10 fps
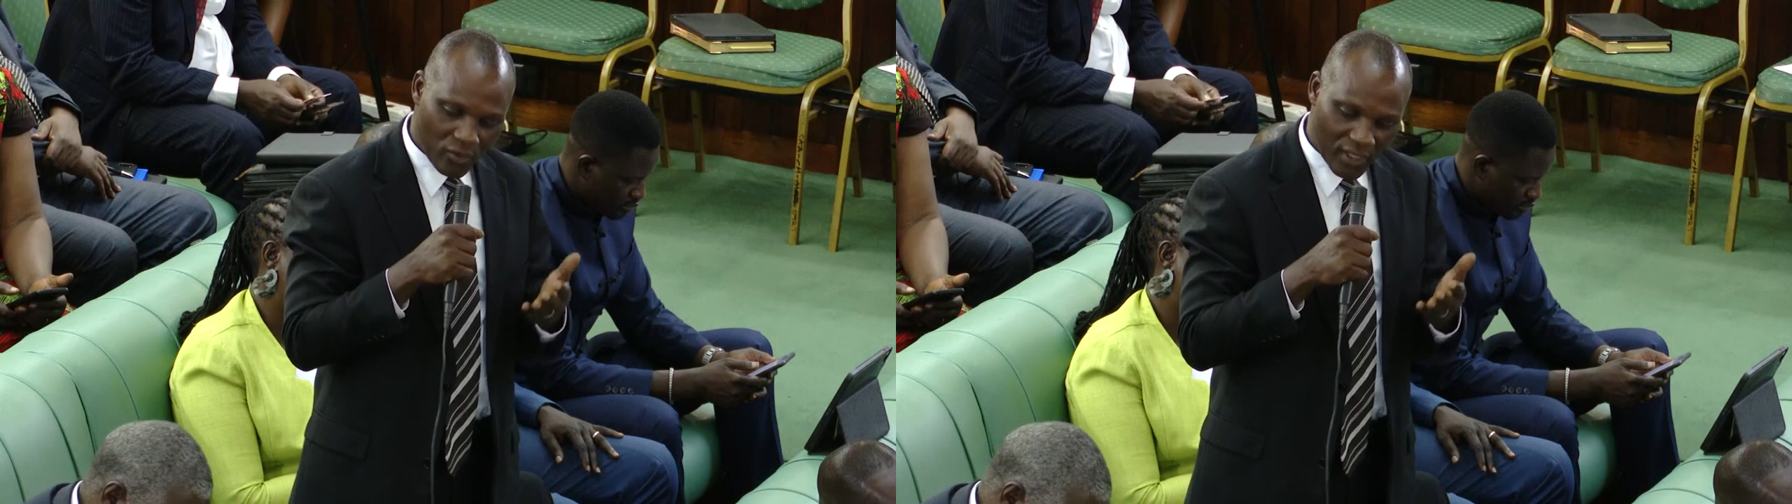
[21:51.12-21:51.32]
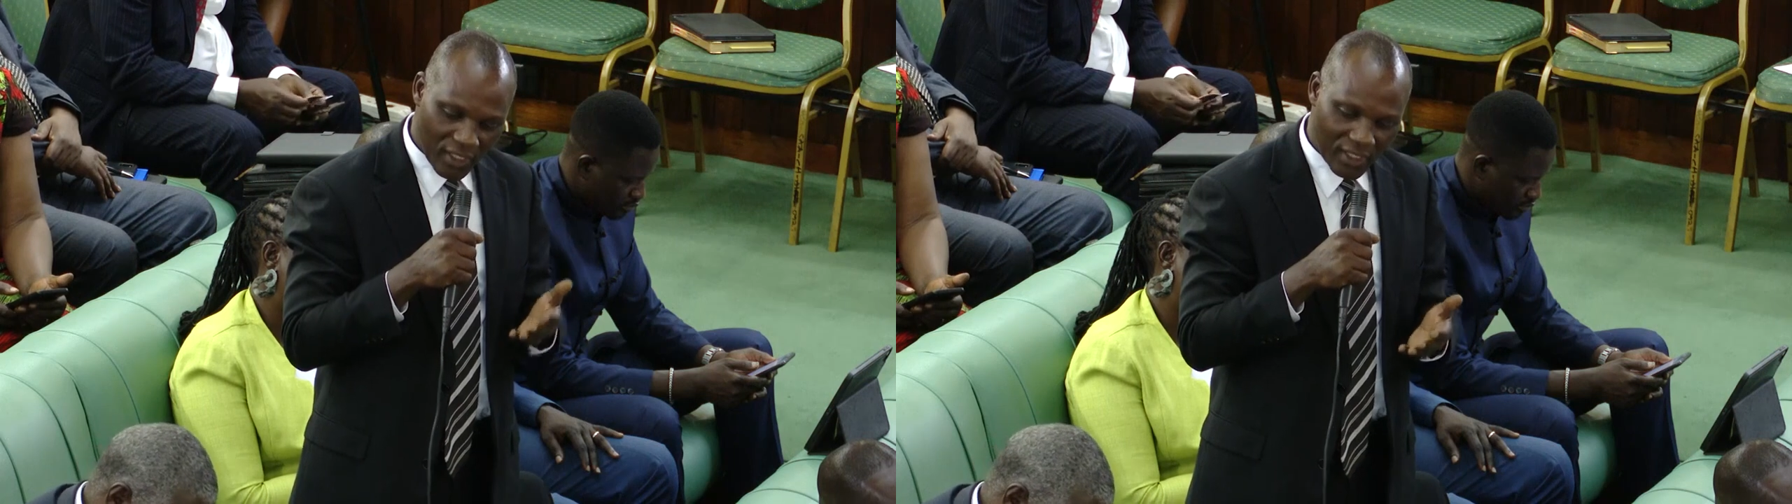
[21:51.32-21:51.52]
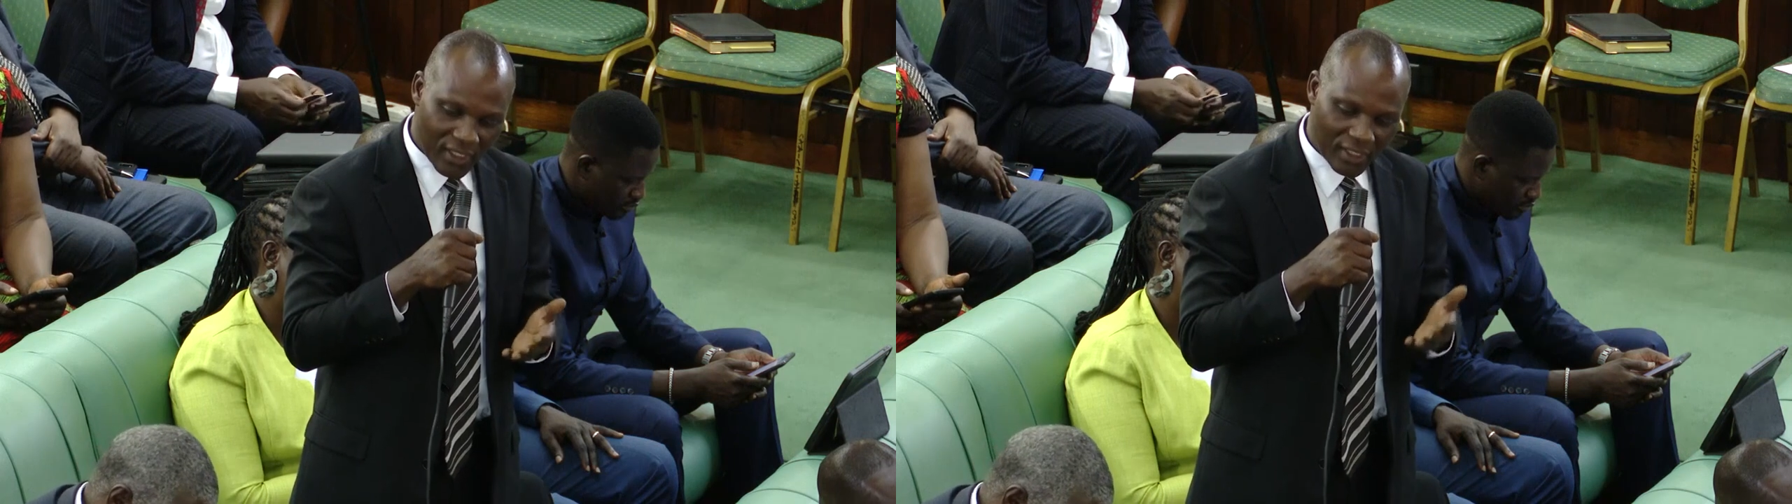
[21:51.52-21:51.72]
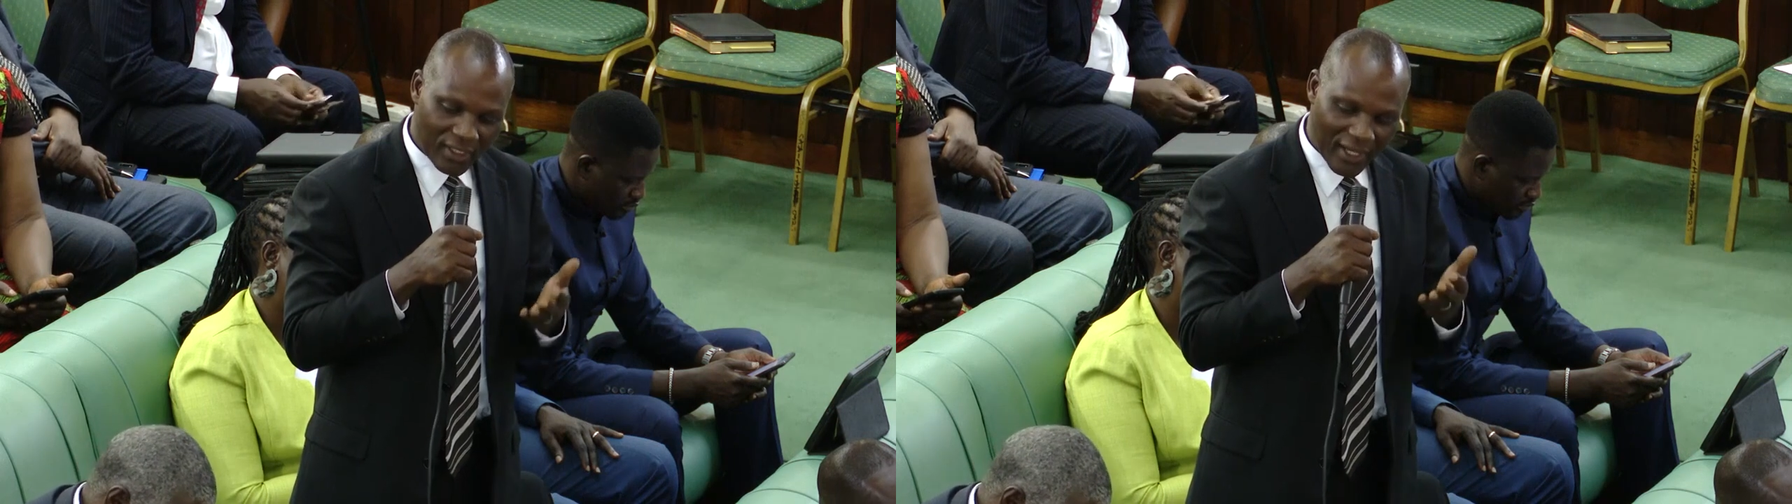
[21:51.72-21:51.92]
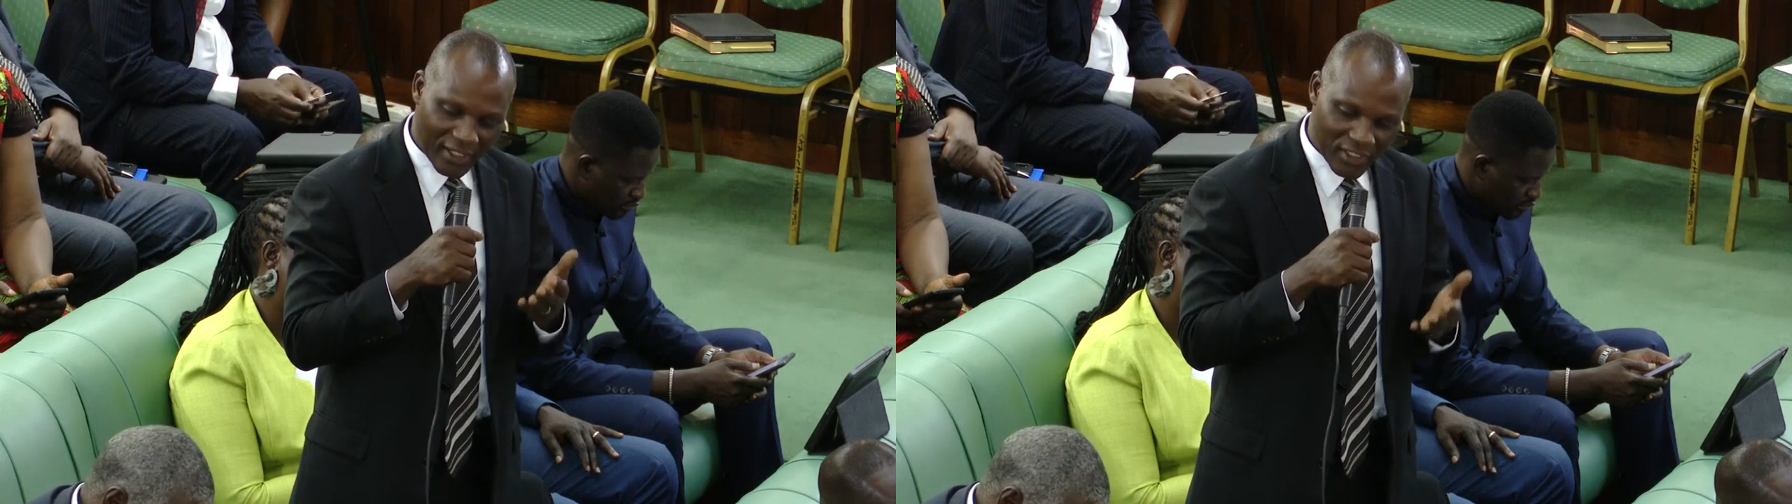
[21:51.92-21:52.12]
do they
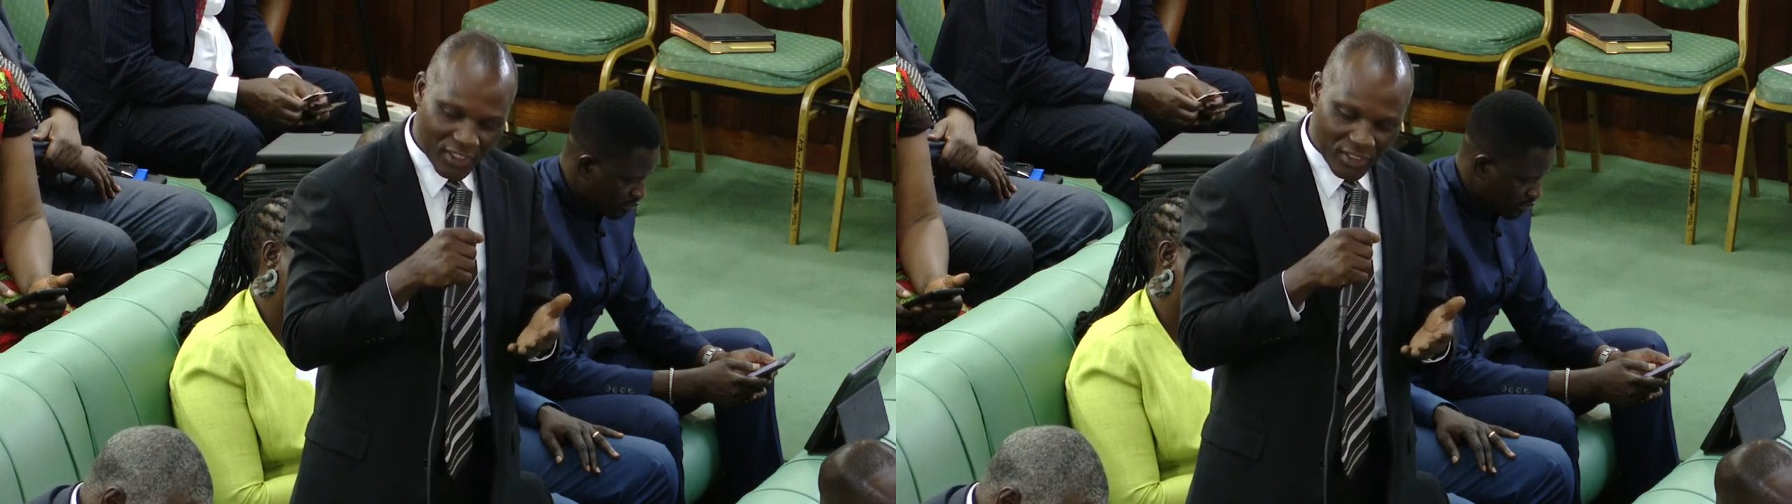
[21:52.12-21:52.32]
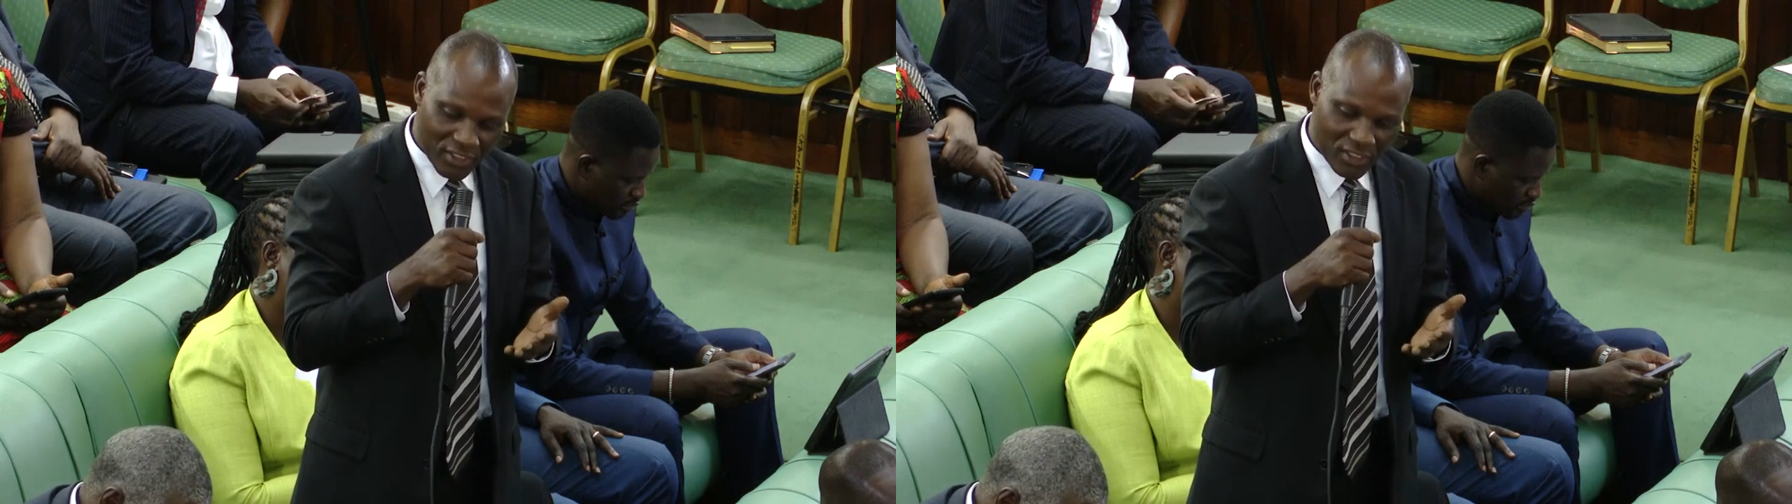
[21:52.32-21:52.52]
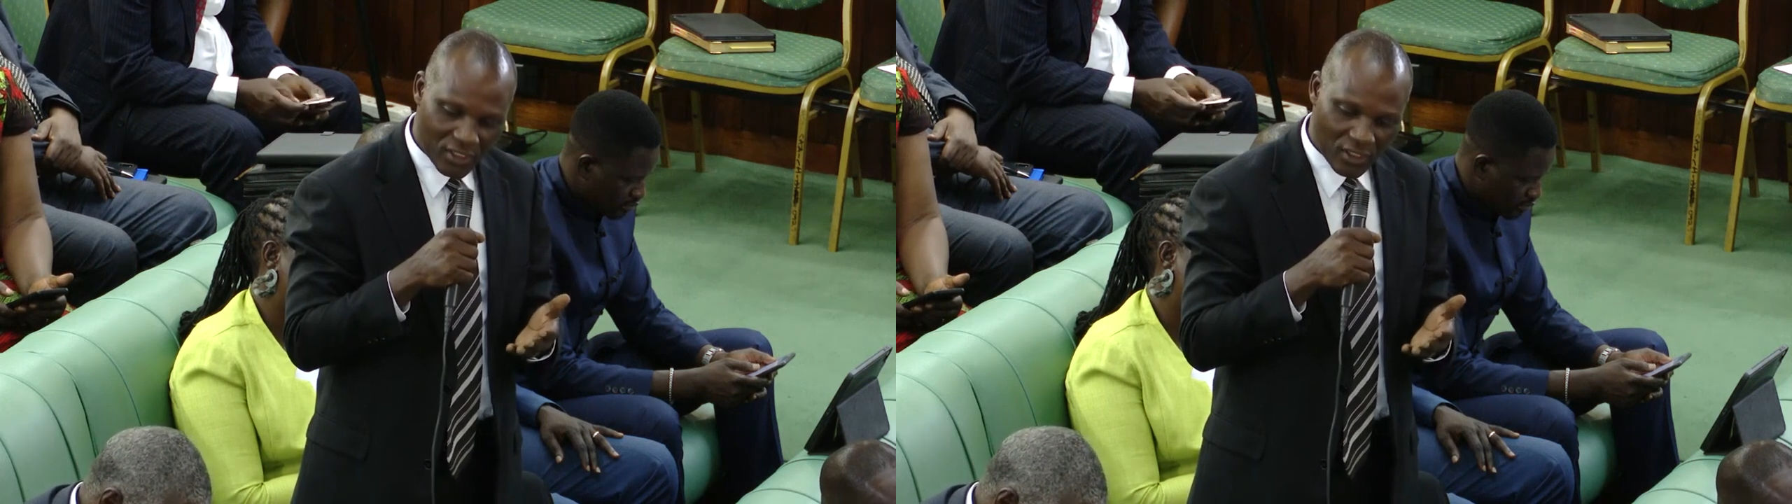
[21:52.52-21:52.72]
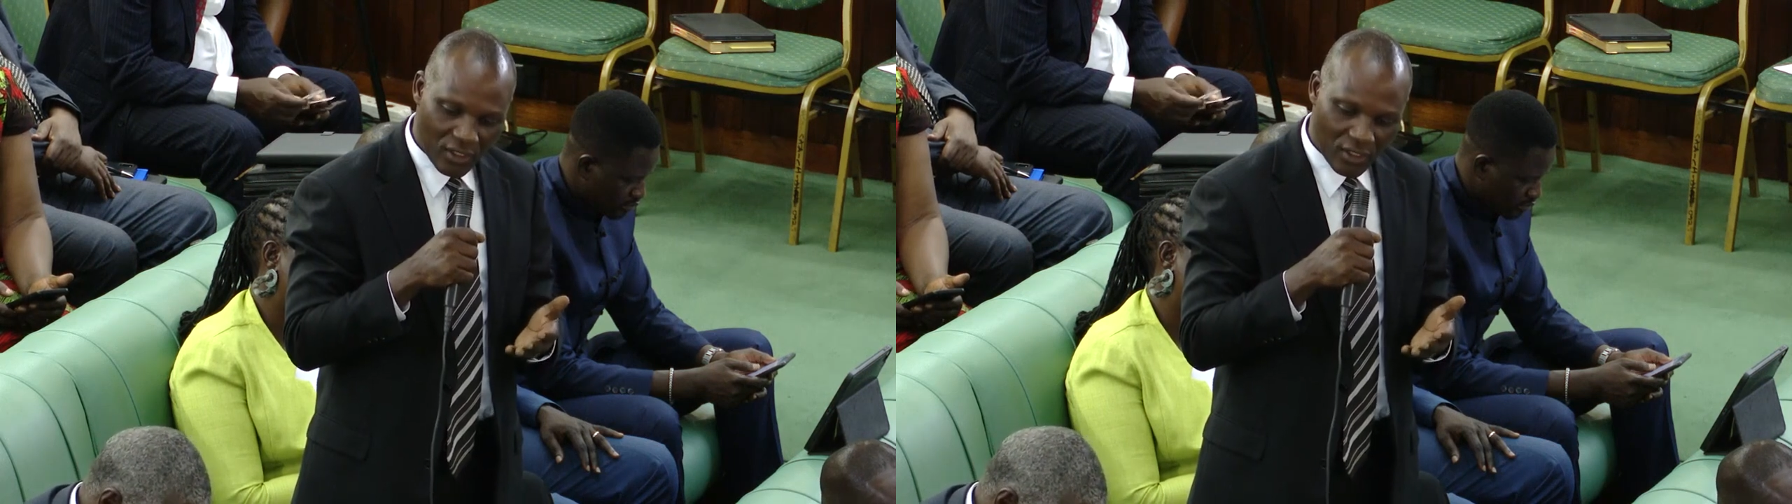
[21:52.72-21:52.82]
get IDs